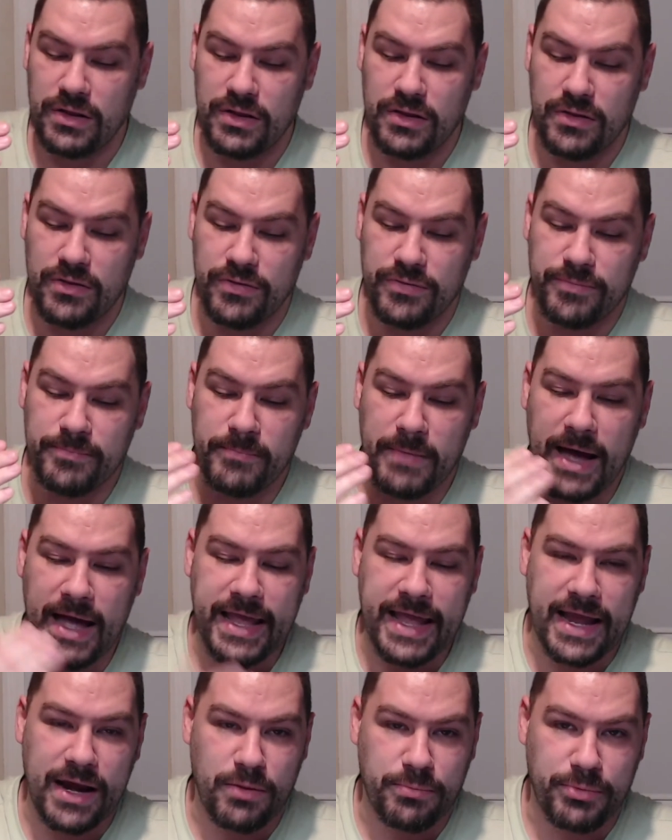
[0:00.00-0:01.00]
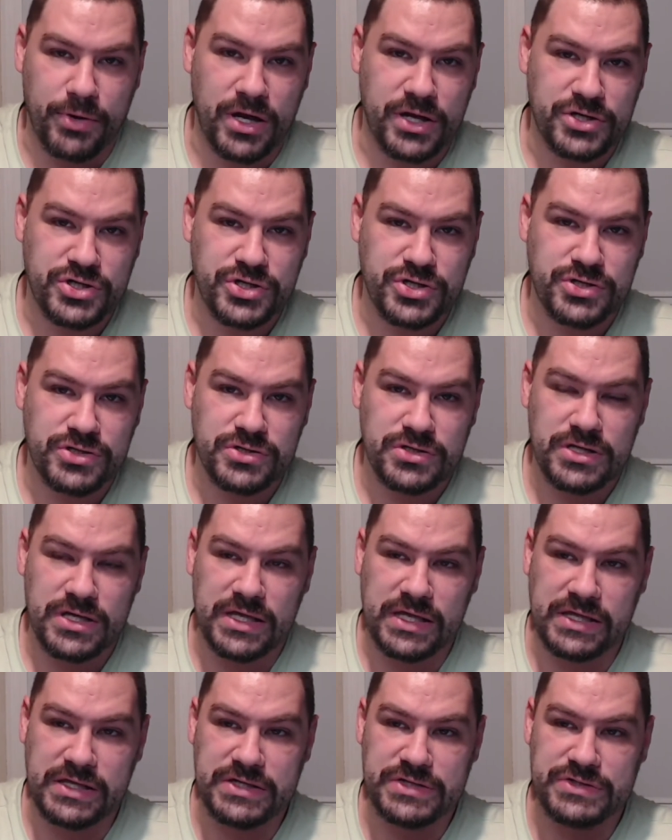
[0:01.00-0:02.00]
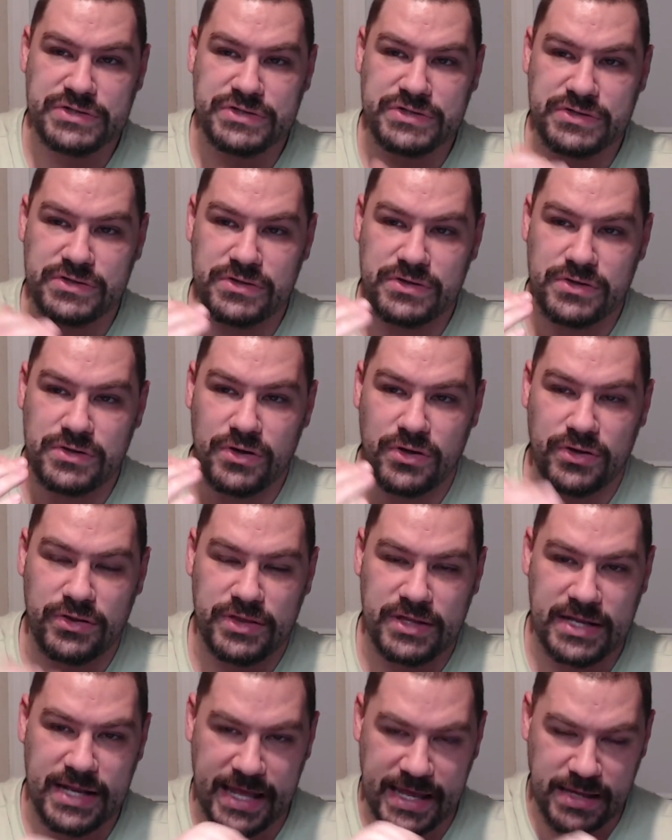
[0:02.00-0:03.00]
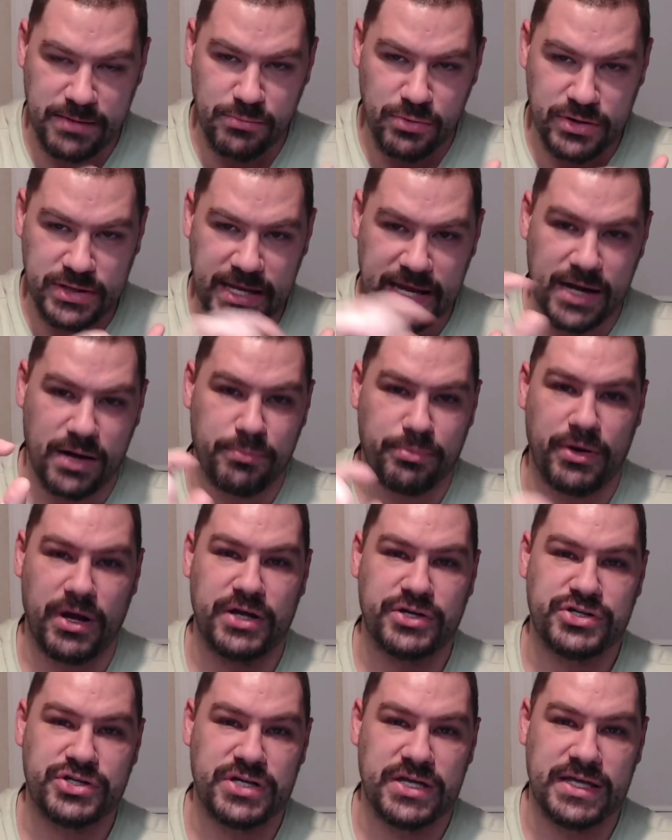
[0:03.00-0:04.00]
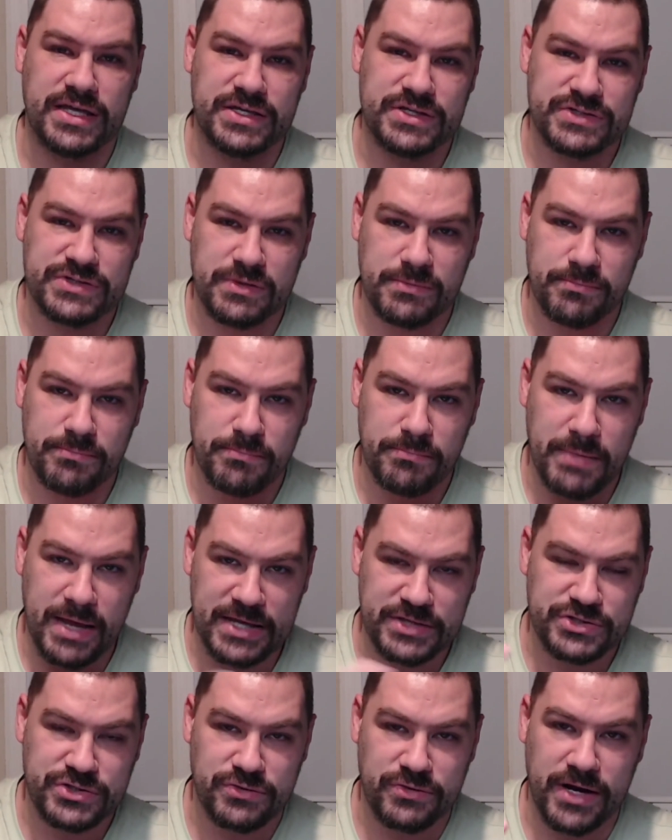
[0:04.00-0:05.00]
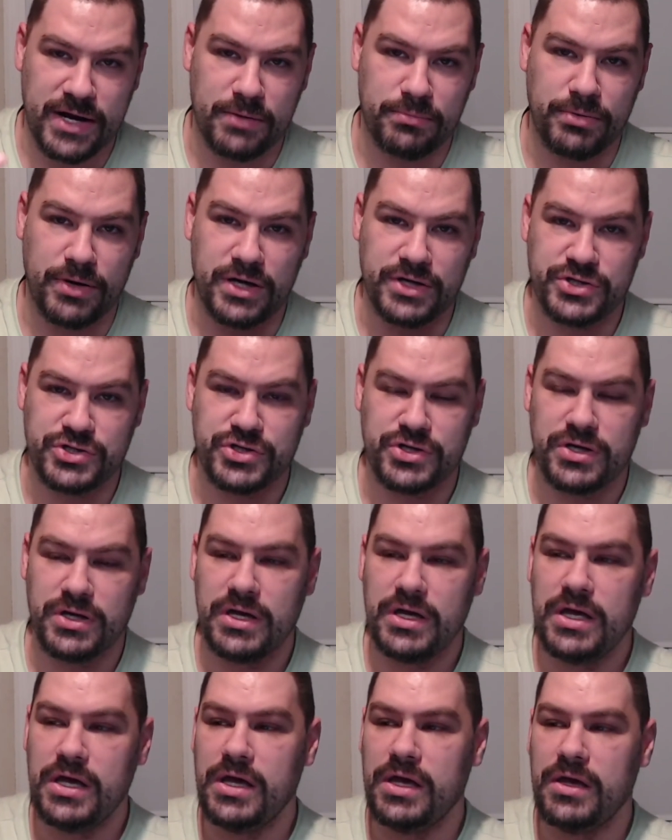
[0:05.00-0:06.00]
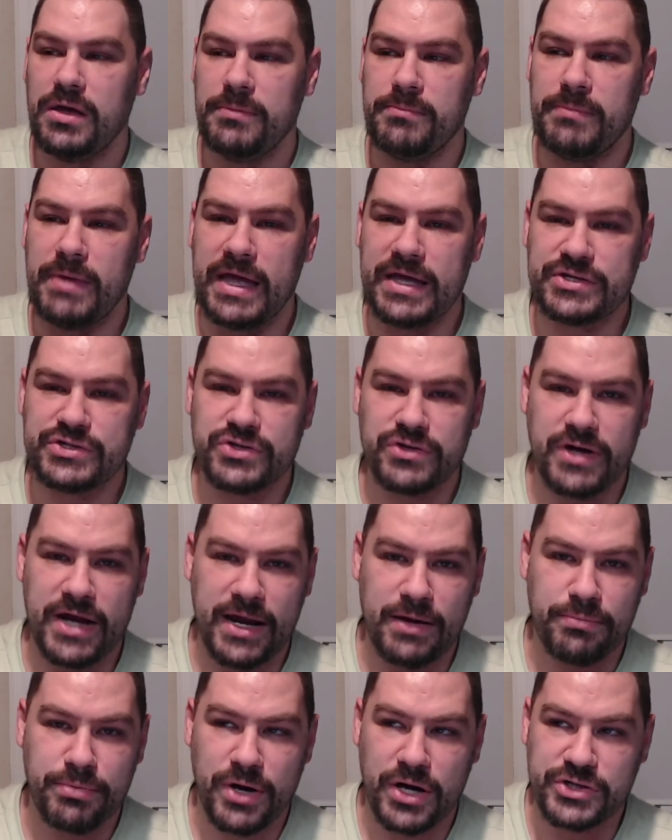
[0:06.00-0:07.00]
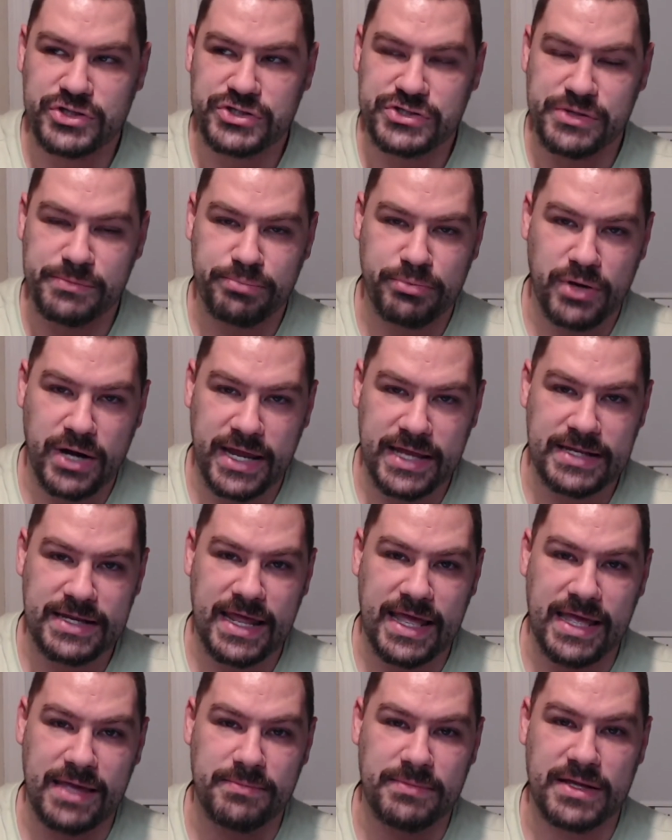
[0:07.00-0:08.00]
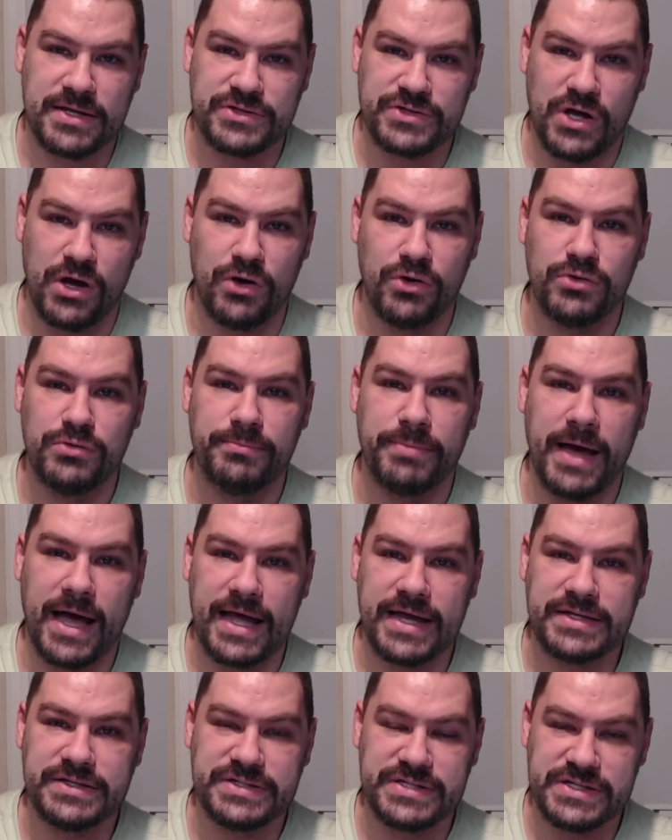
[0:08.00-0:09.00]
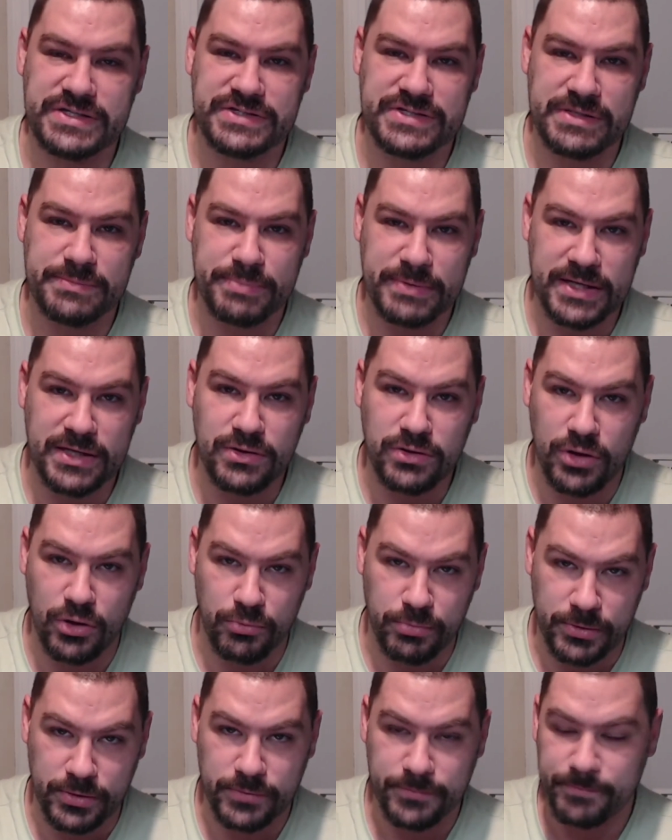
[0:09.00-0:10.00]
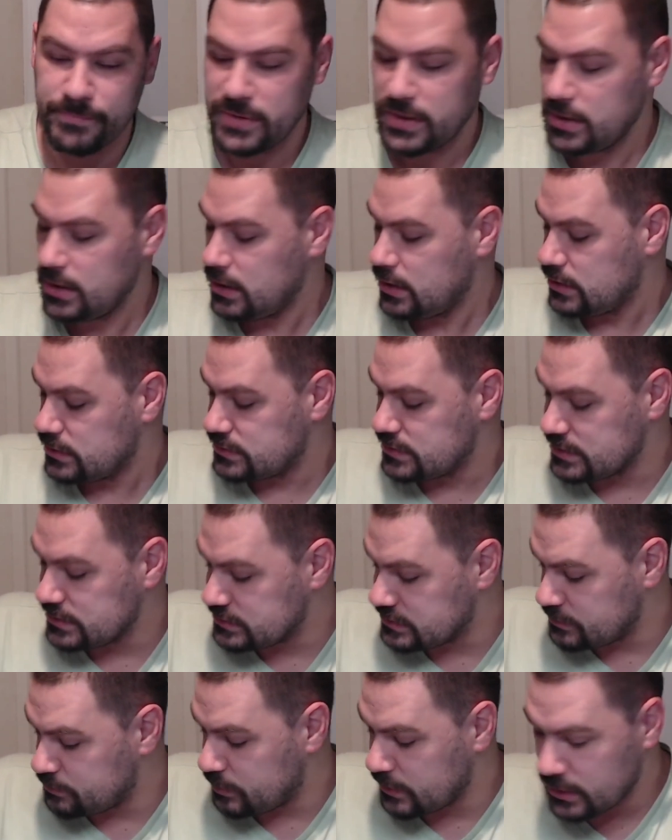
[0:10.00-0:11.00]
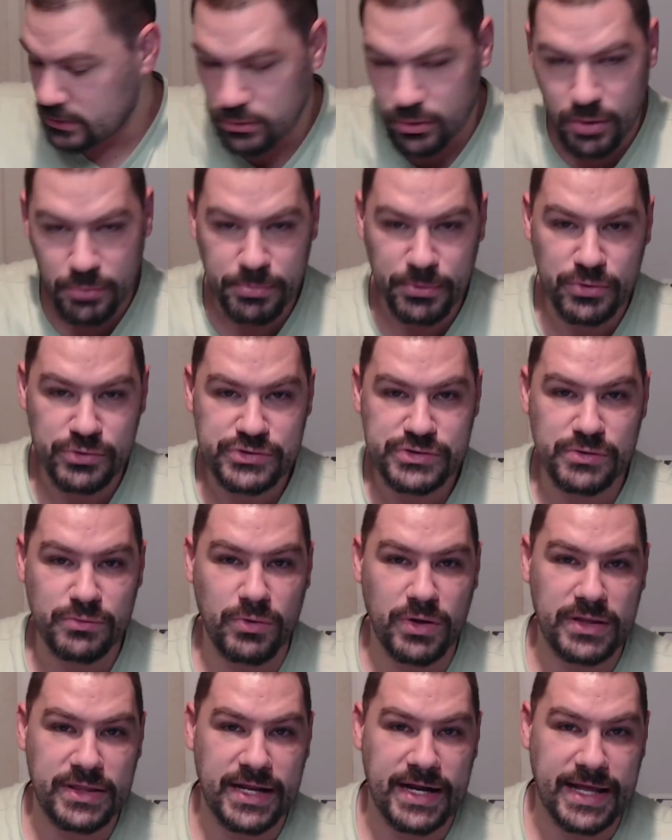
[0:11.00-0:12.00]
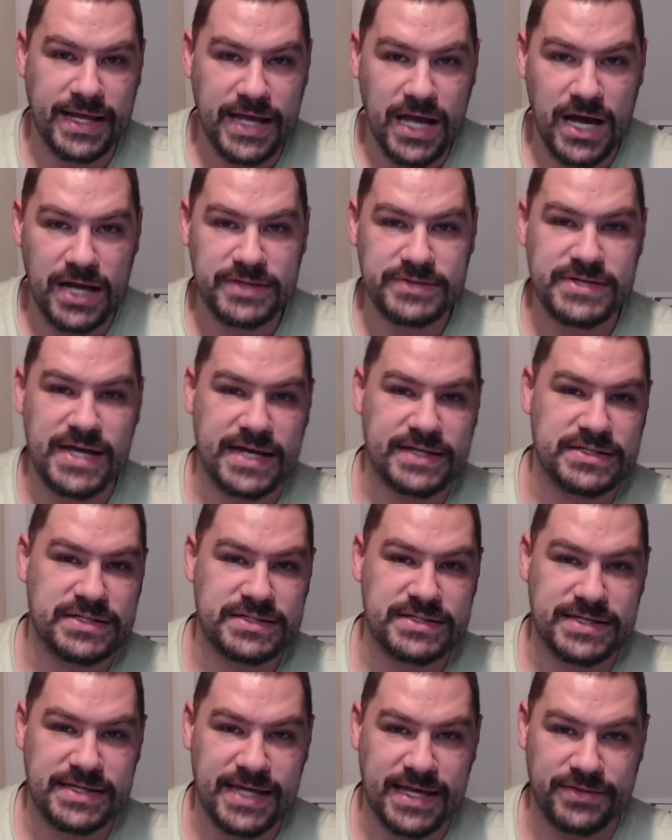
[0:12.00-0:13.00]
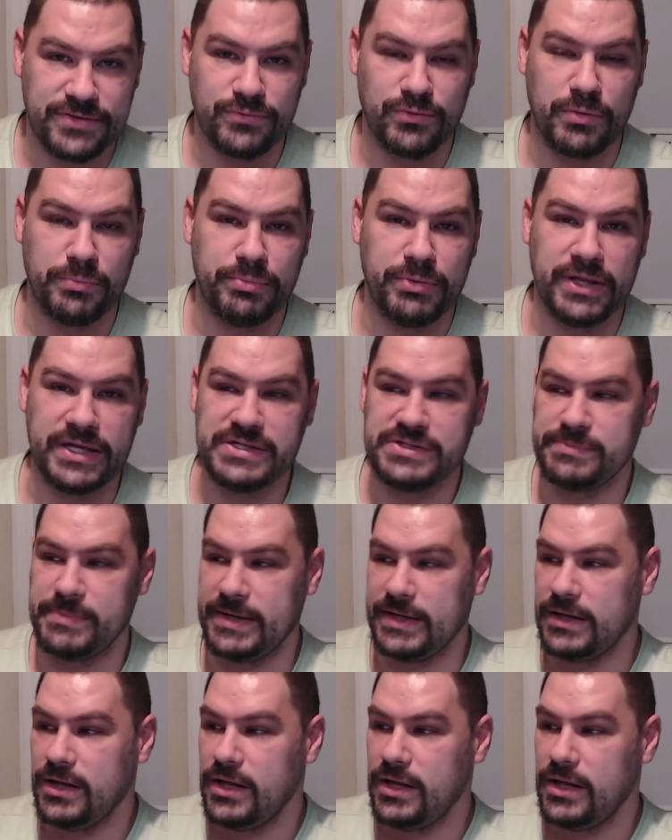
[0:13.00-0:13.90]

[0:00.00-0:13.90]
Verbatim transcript: My airbrush is, the name on the airbrush is Master Airbrush. Master Airbrush is a brand name that is owned by TCP Global. TCP Global is the one that I contacted to get the replacement.